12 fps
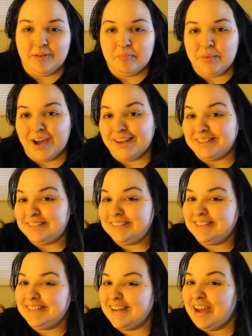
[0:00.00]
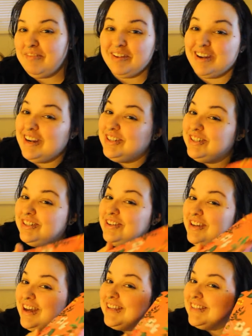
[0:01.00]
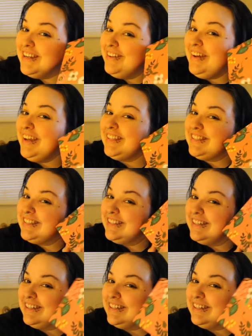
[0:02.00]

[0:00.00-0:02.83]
but I figured I should show you guys anyways.